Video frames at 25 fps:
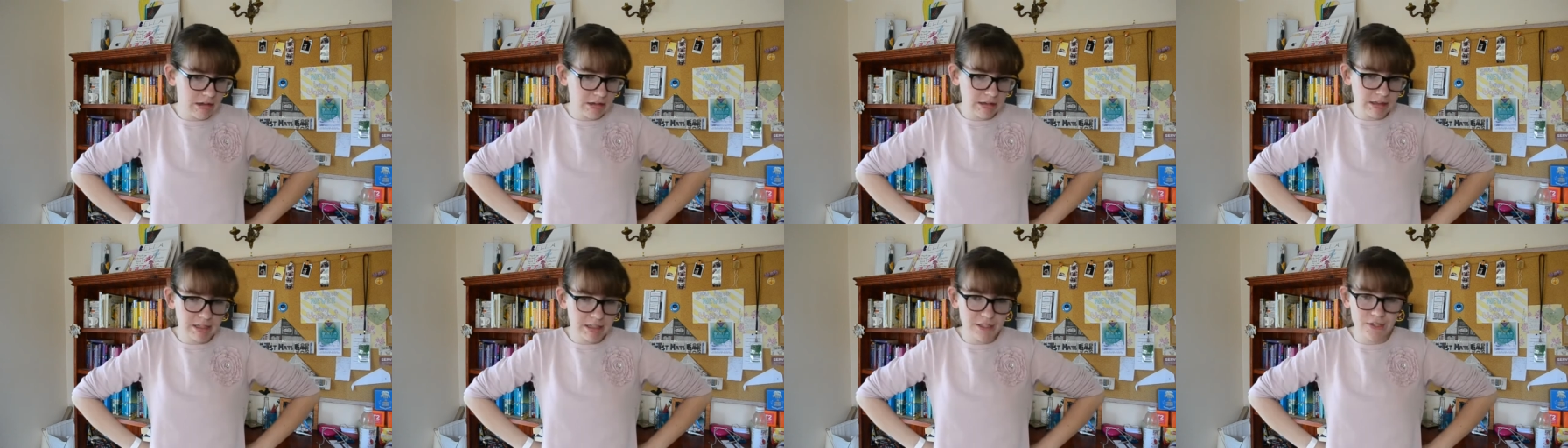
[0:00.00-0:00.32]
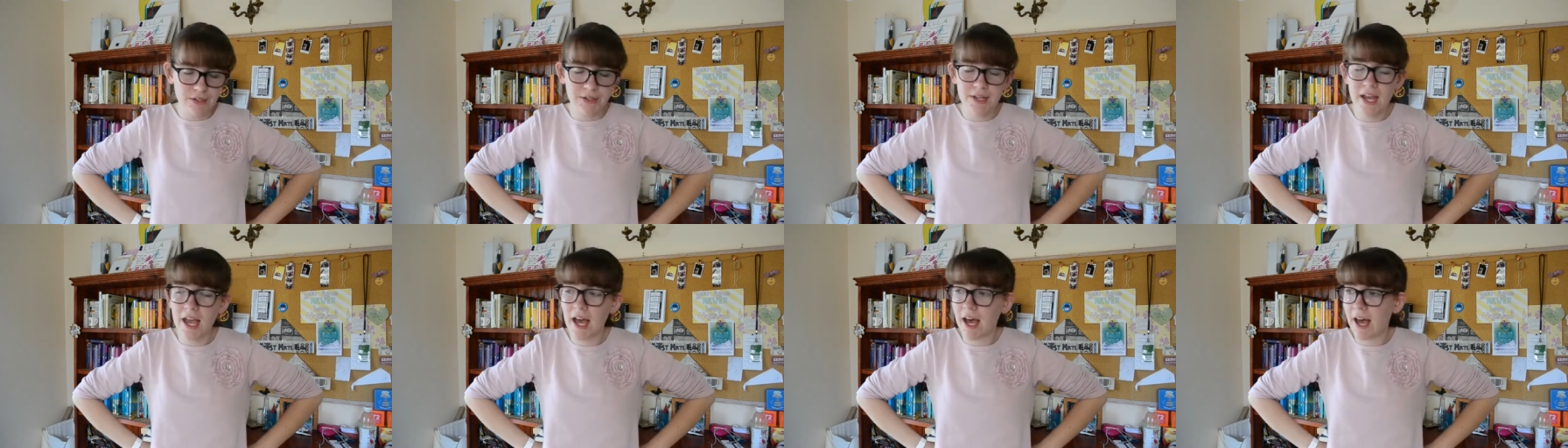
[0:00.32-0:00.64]
So
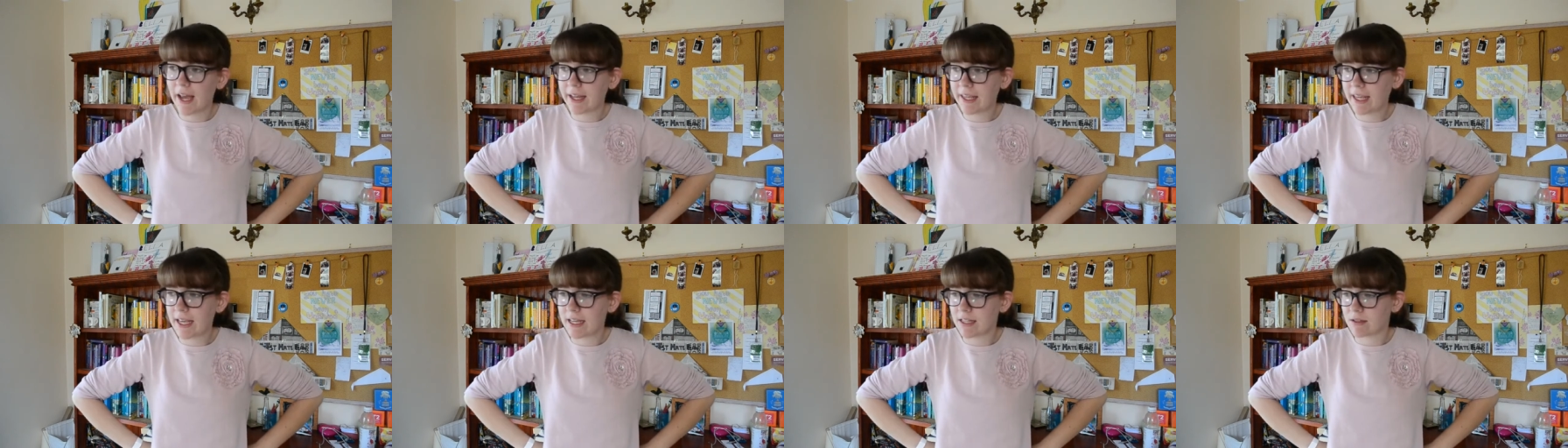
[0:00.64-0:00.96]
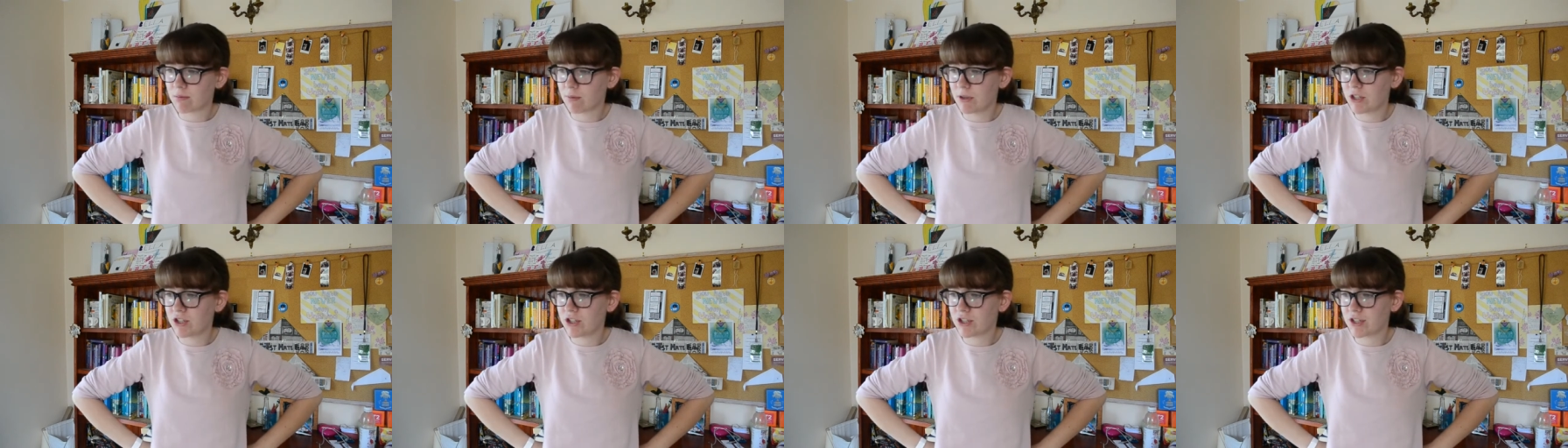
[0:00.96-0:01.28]
yeah, I
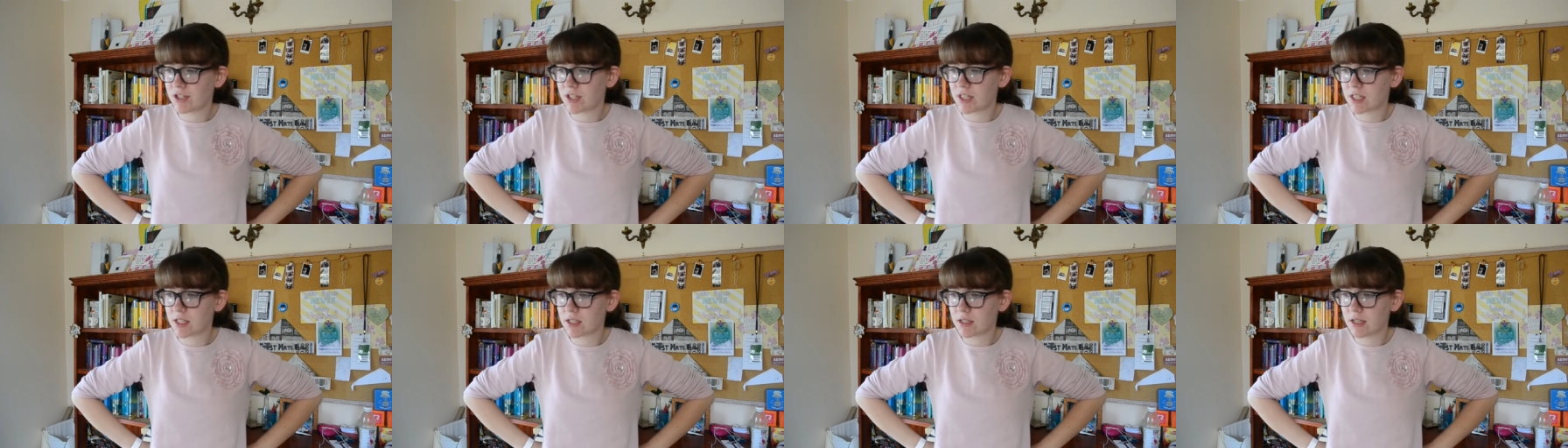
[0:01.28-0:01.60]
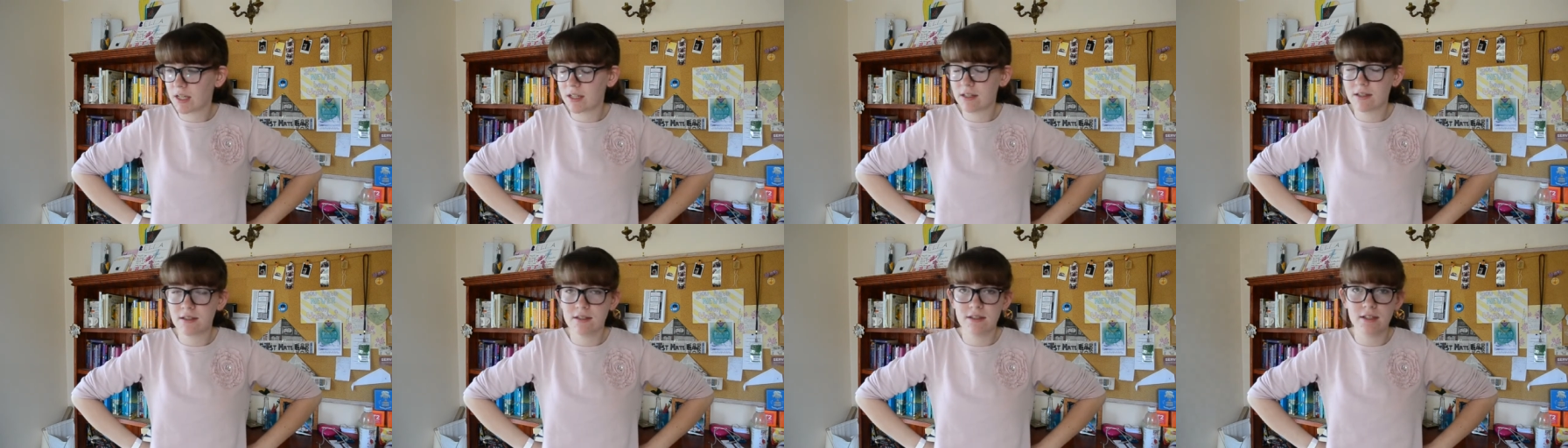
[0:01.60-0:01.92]
guess we just
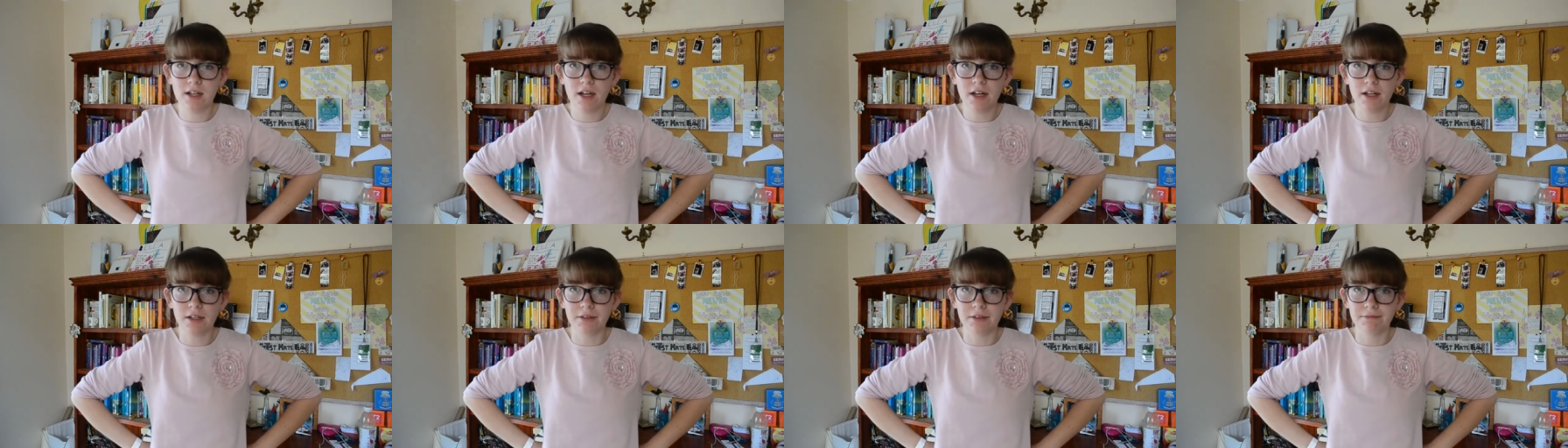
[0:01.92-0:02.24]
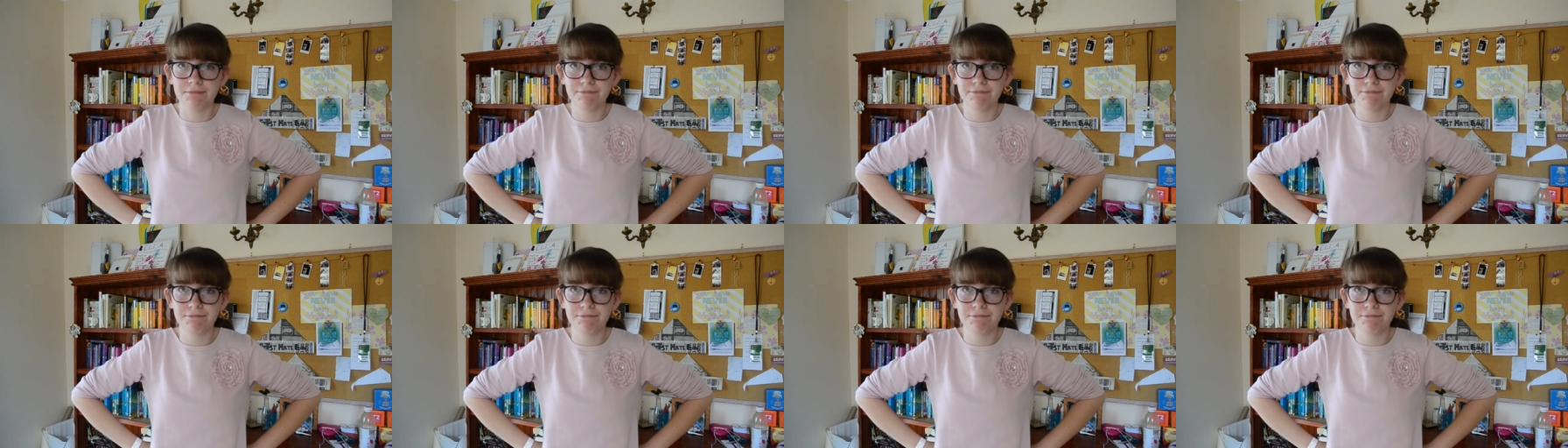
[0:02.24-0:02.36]
get started.